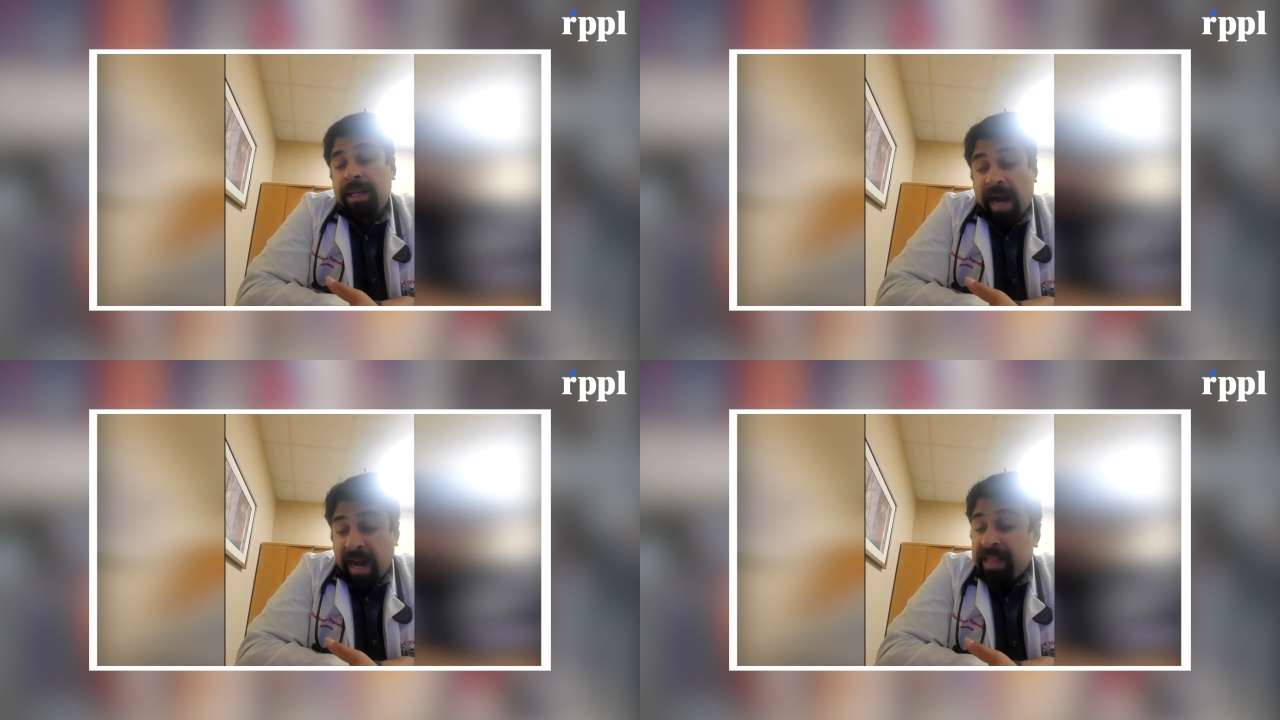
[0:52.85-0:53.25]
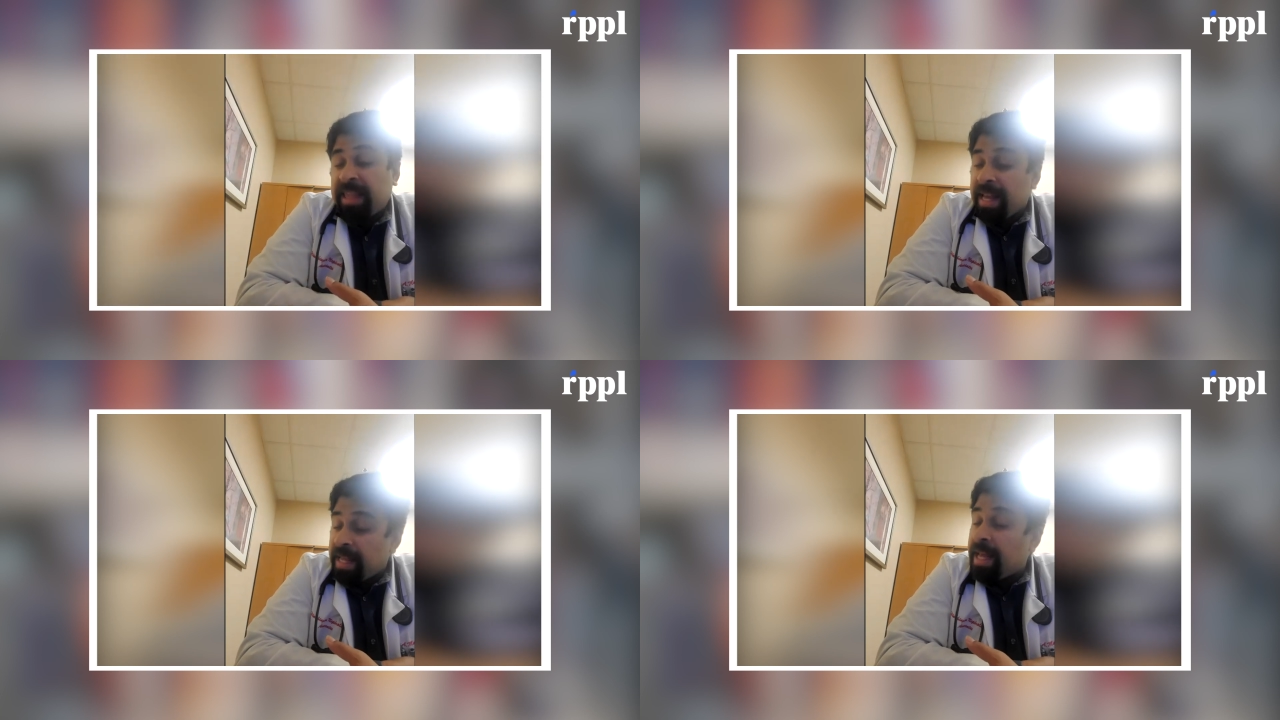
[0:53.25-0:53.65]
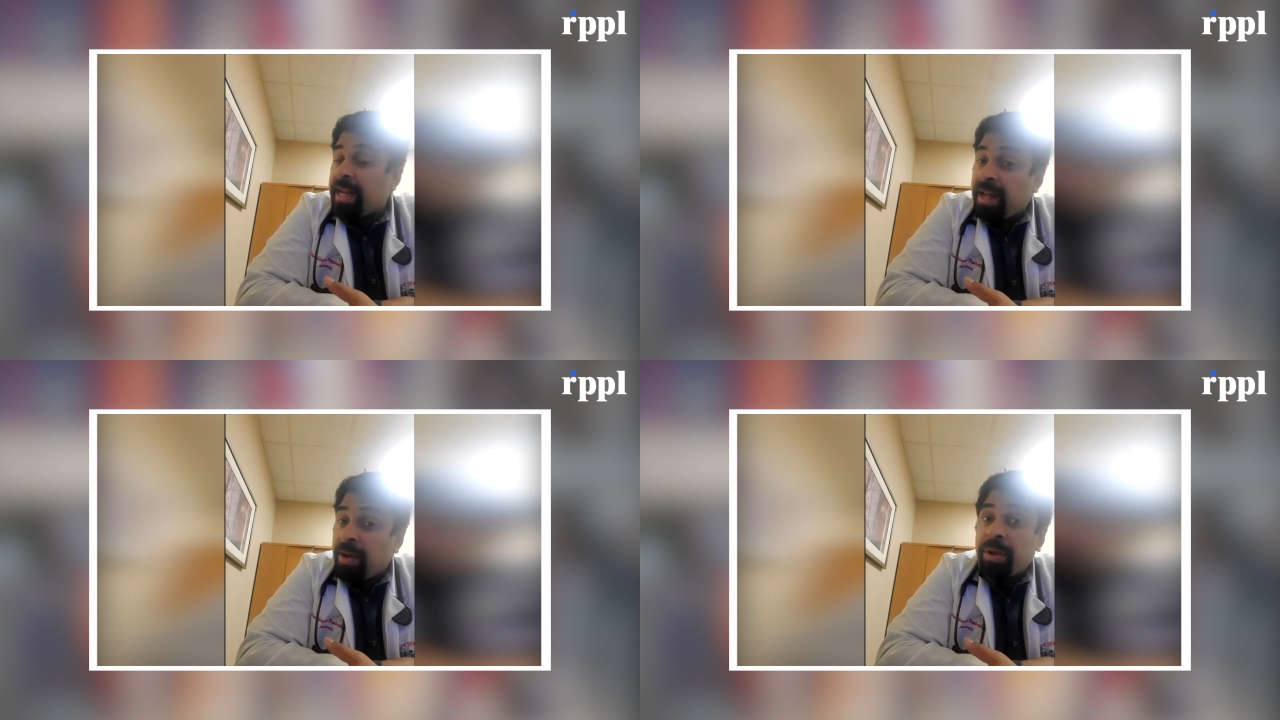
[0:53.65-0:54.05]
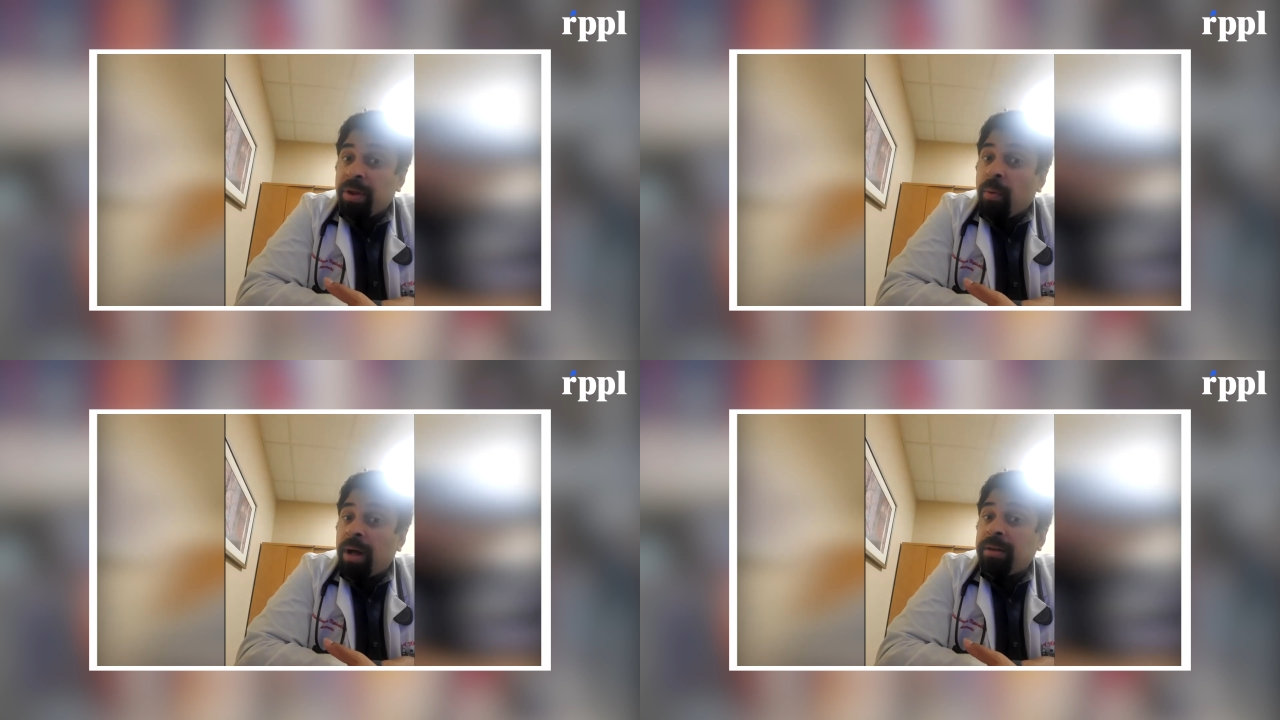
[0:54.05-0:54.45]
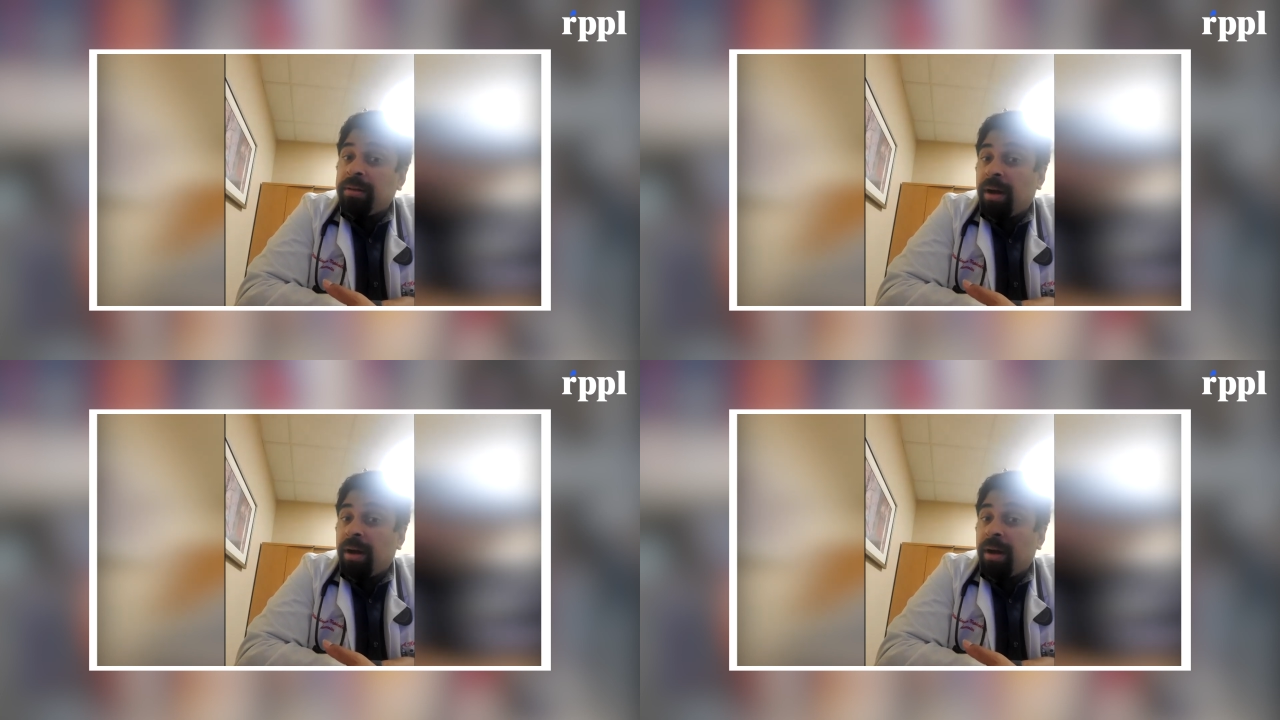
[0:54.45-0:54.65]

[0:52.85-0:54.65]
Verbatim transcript: I think, in the end, get what you want.